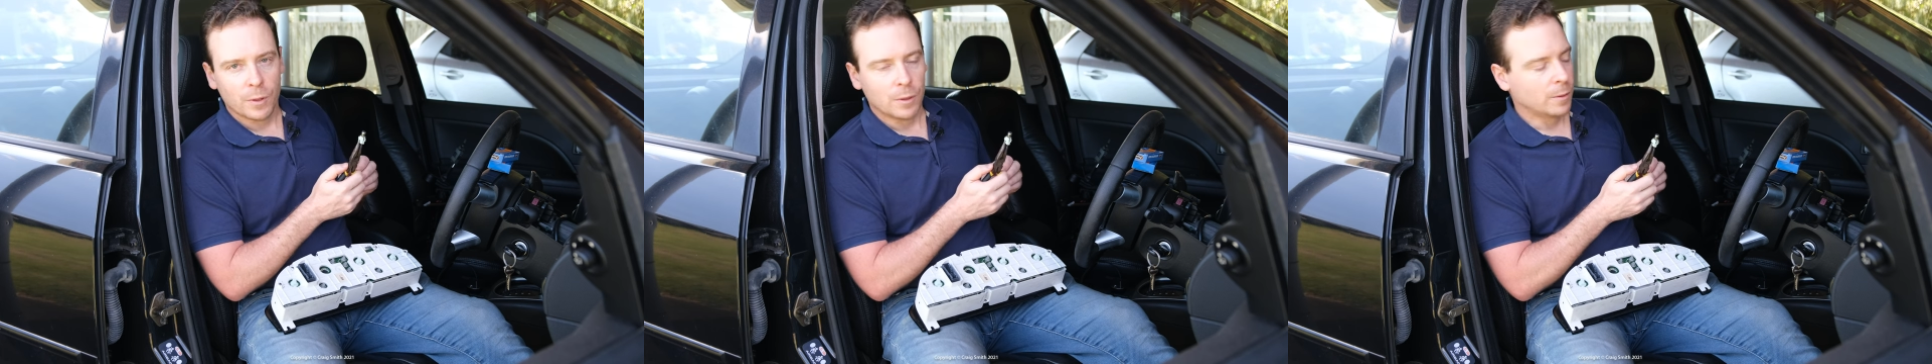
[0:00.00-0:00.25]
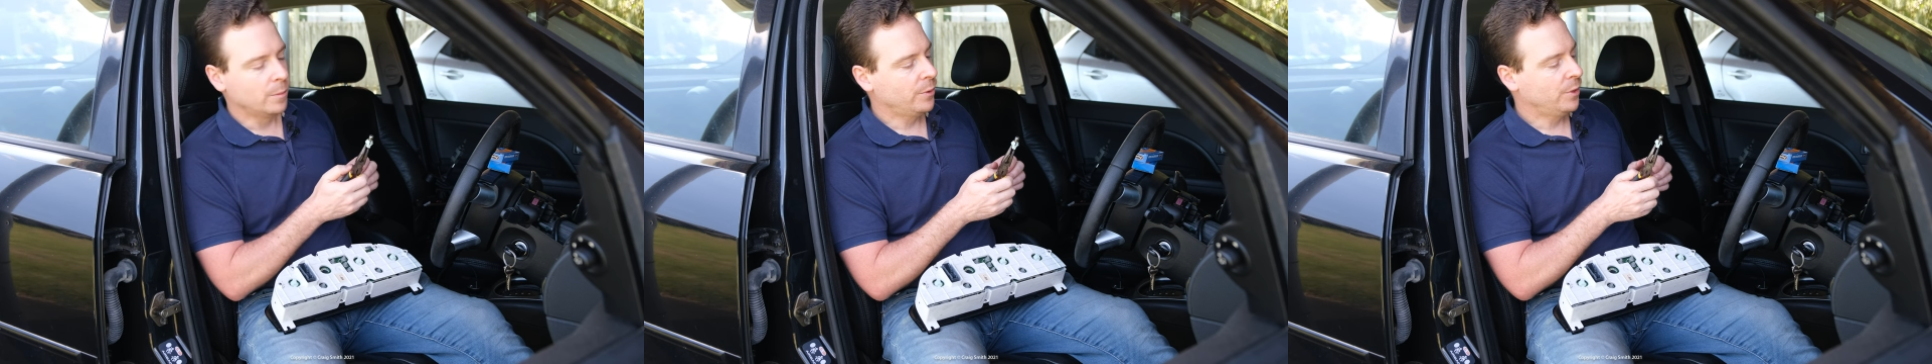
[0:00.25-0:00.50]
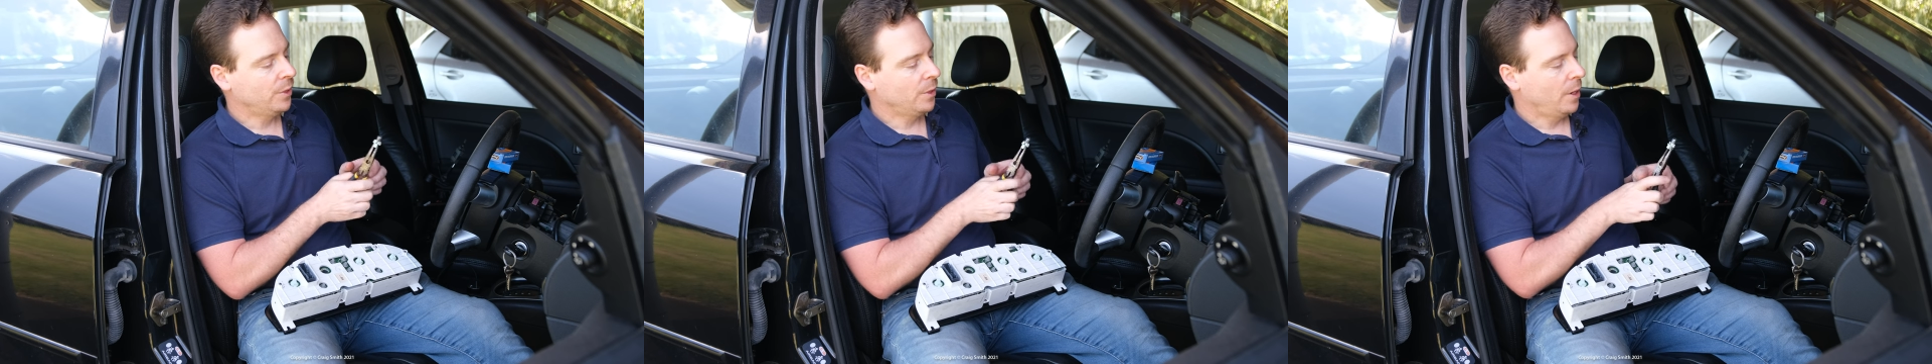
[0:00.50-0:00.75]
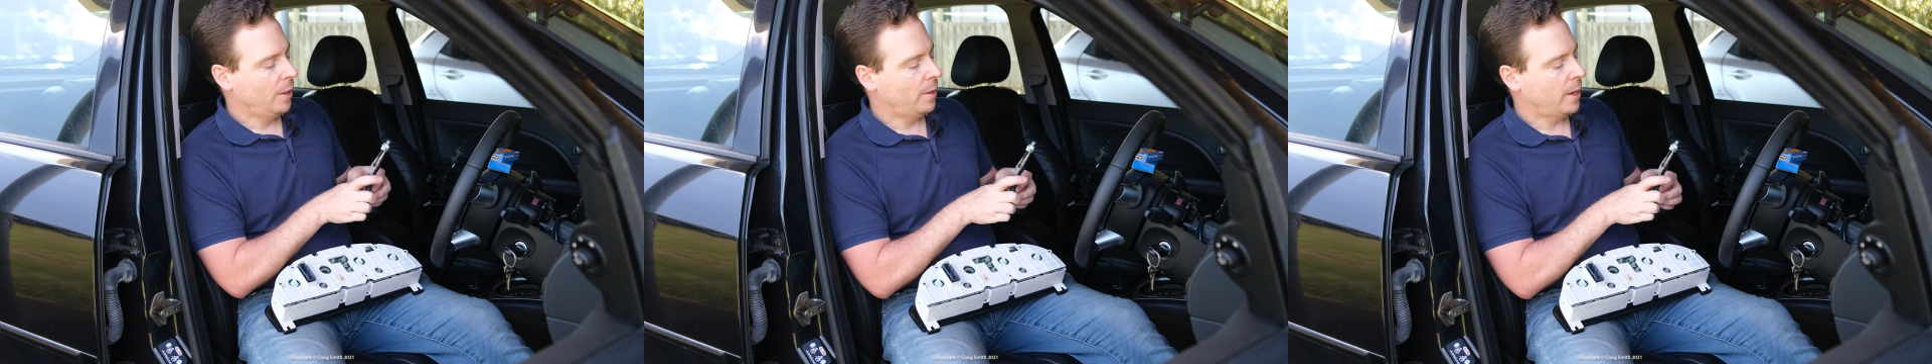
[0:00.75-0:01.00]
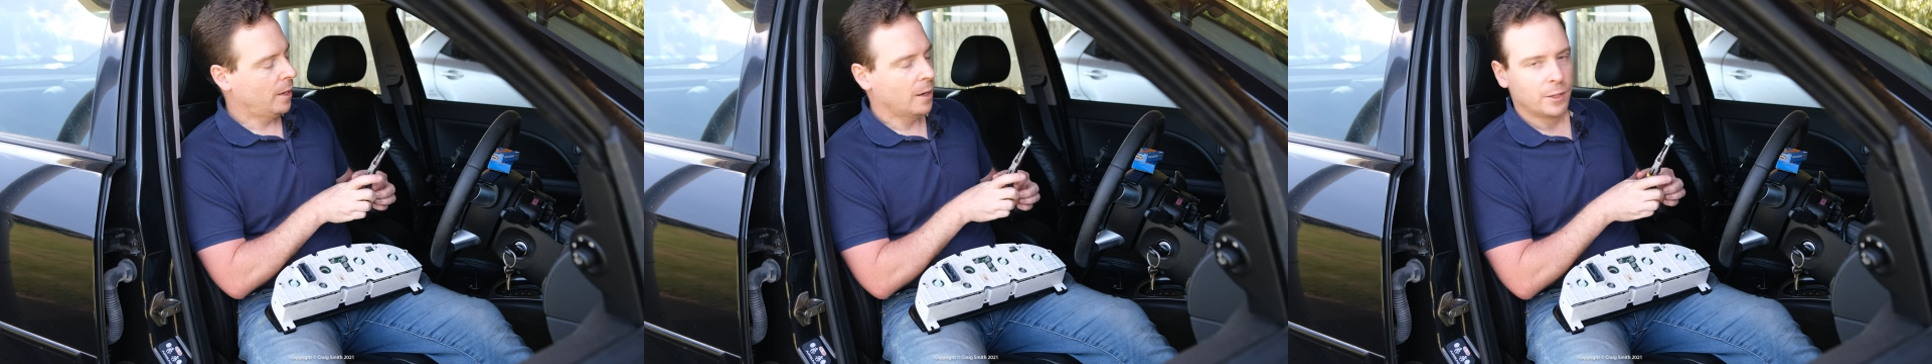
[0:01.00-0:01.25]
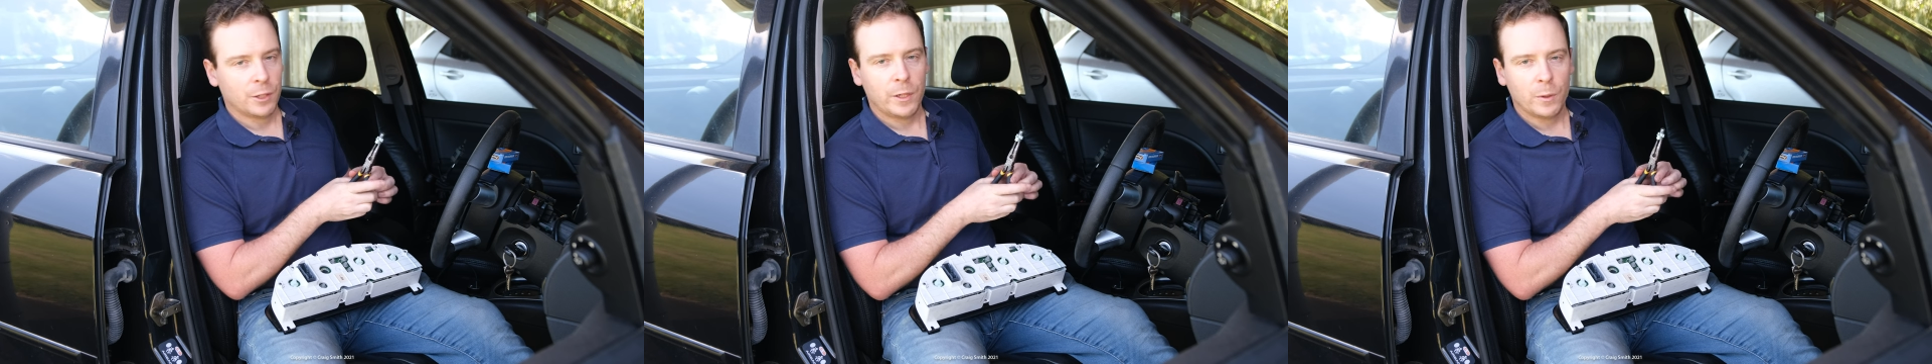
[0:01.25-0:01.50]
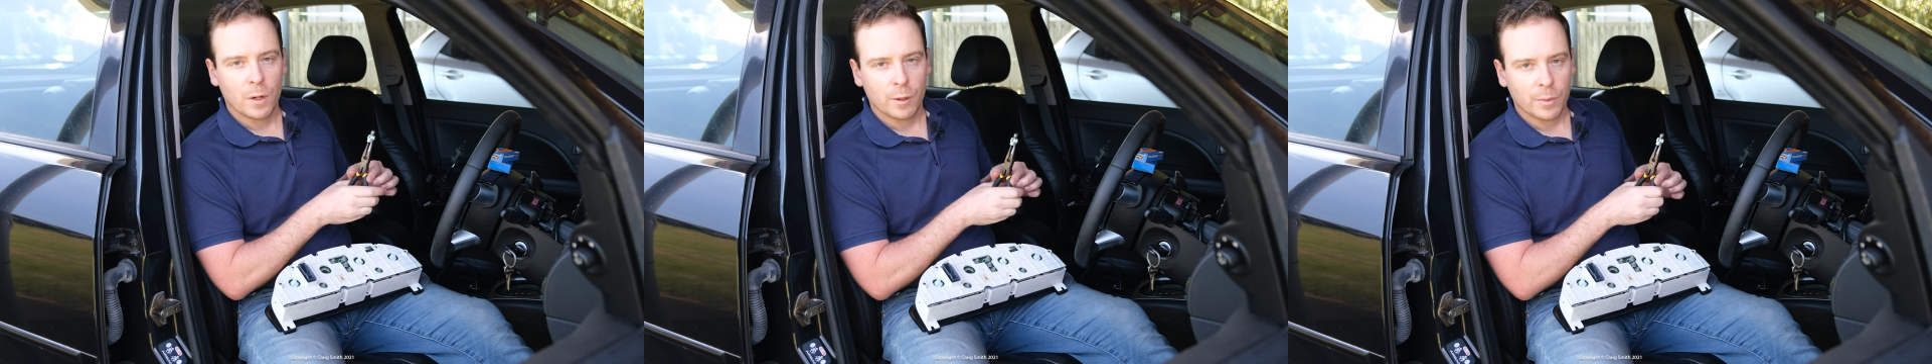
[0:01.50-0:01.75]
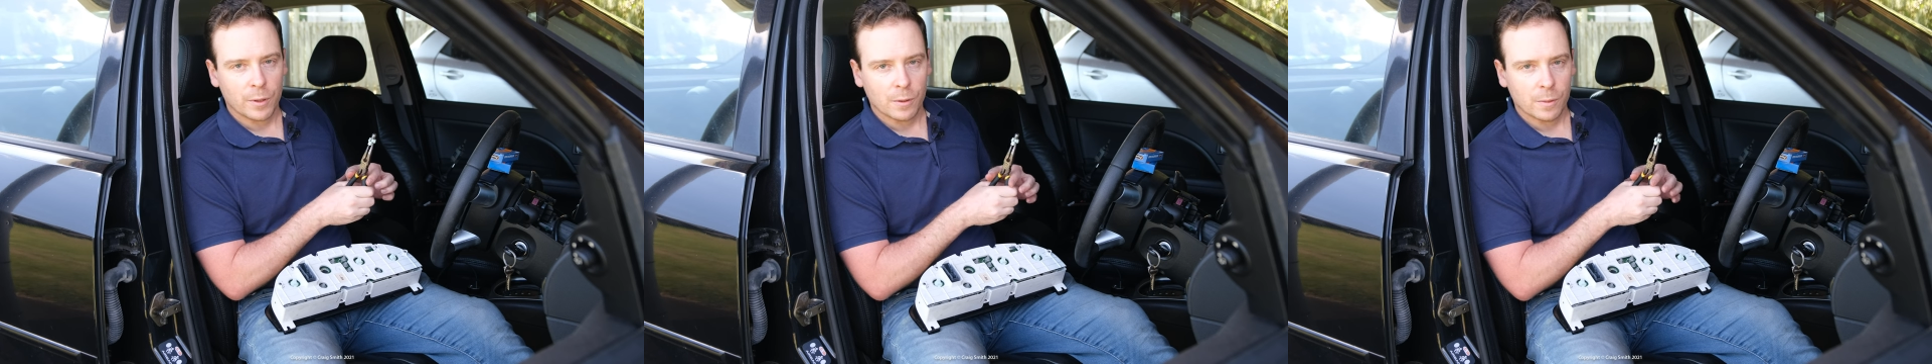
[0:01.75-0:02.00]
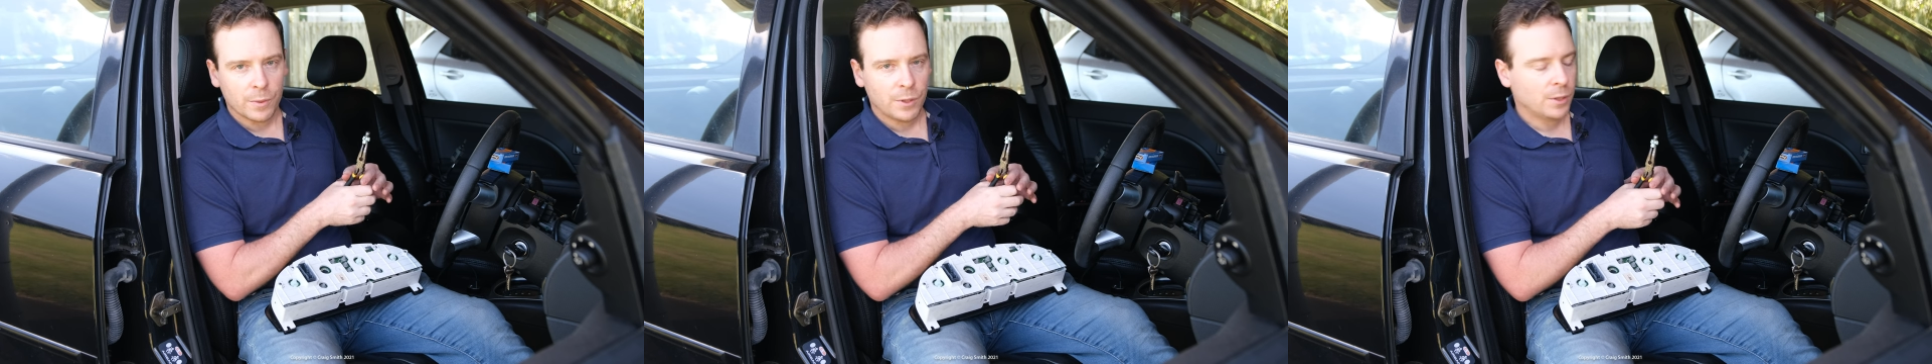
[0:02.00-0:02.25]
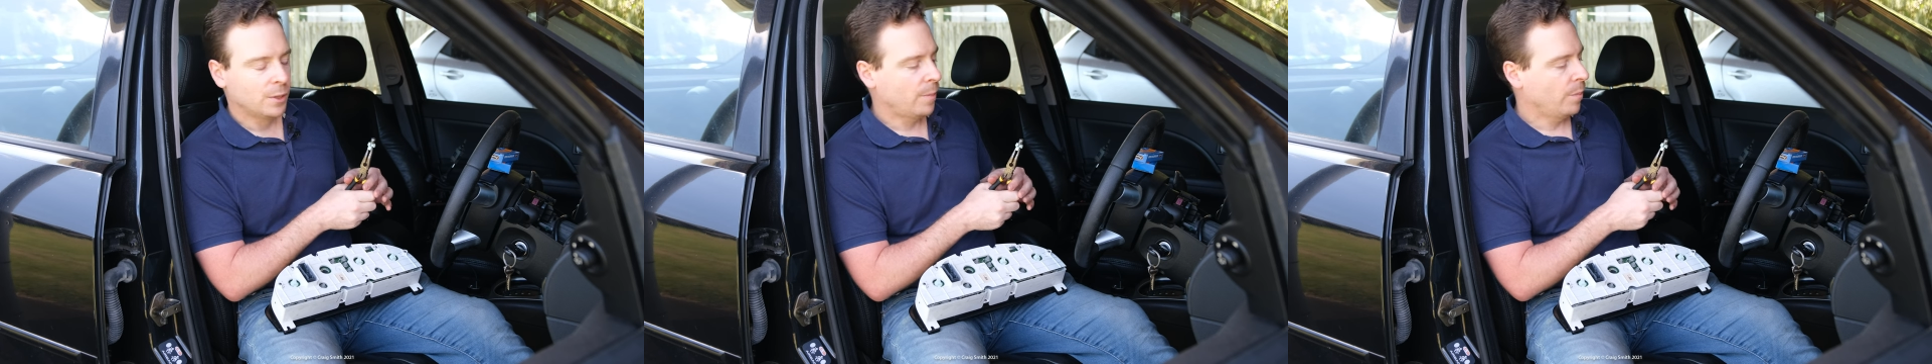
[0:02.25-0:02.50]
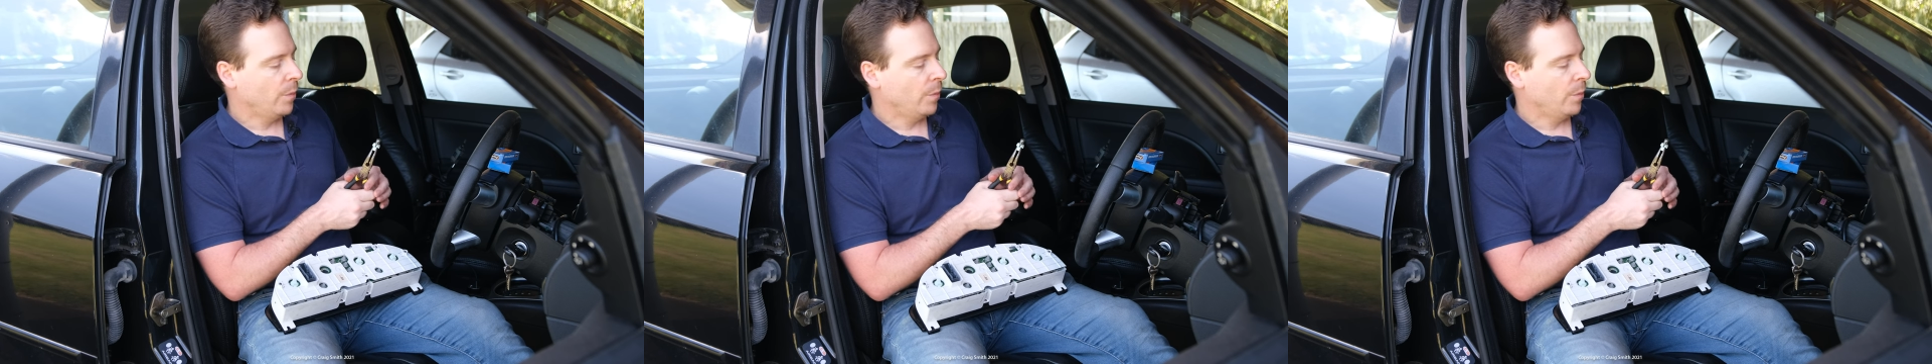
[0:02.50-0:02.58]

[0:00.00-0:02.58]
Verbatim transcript: bulbs. They are three watt bulbs,